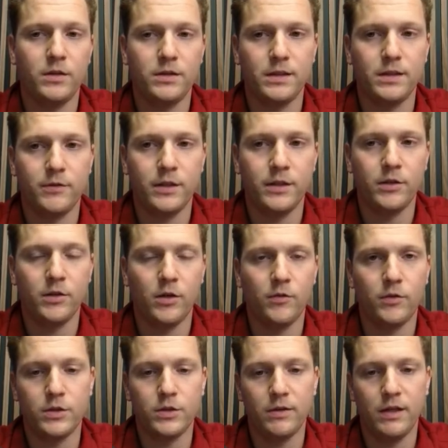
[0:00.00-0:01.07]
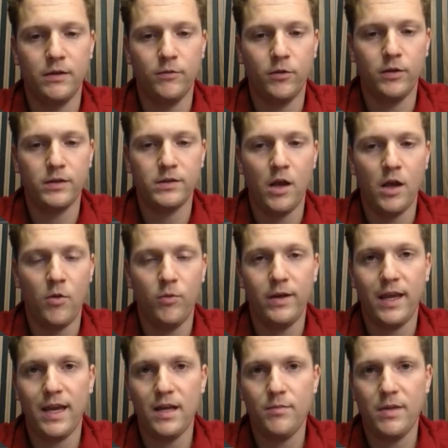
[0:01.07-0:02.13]
the delivery note over into an invoice, we
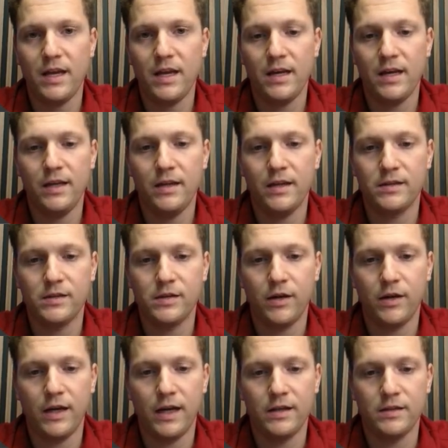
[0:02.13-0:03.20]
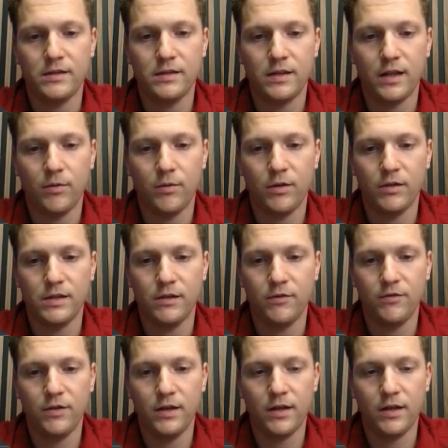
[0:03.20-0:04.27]
can make any necessary edits that we see
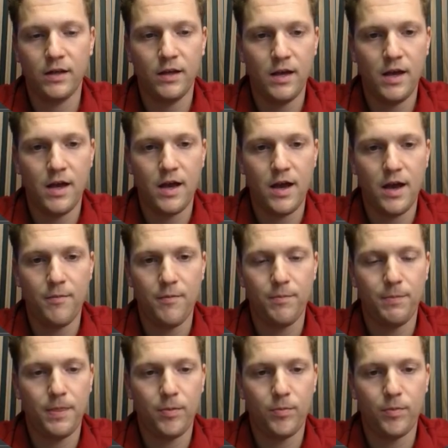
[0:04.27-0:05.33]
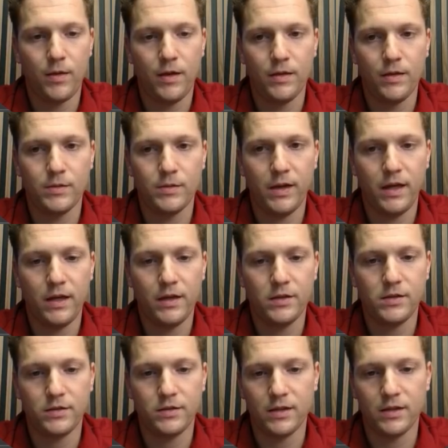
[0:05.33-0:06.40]
fit in this page,
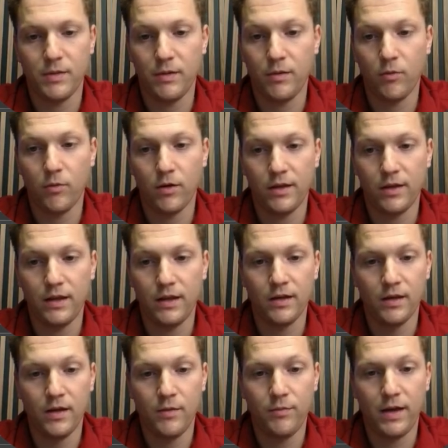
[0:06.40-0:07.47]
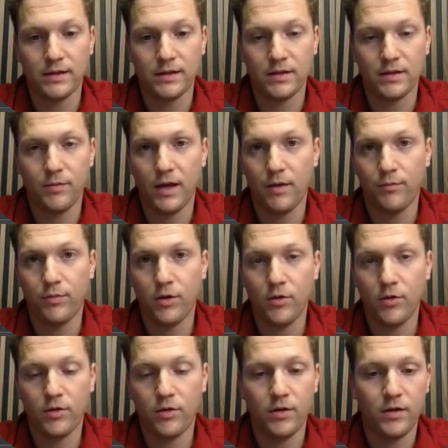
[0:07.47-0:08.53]
such as maybe one of the bags of cement
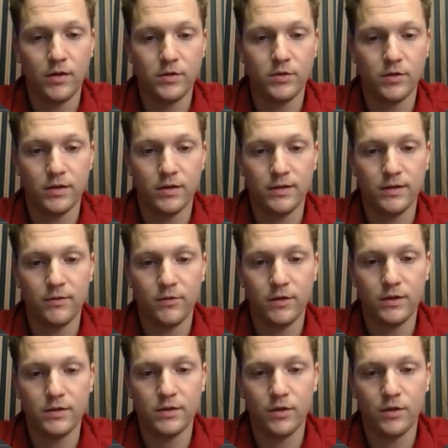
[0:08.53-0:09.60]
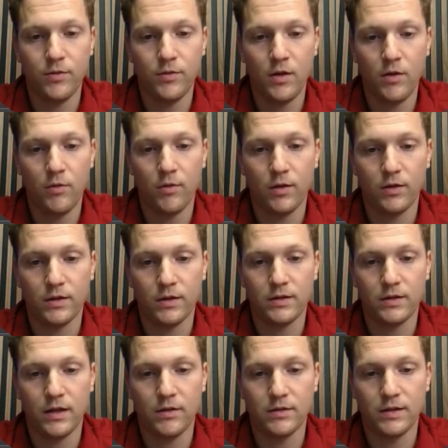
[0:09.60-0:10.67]
broke during delivery, so I want to click
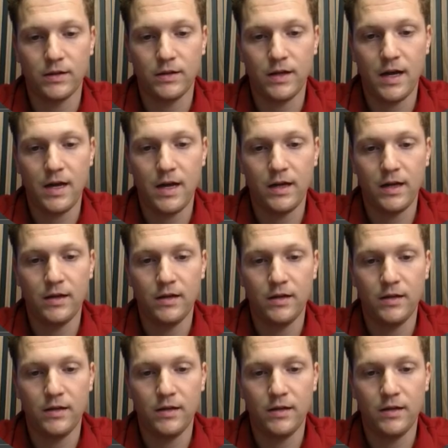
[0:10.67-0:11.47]
down to 9,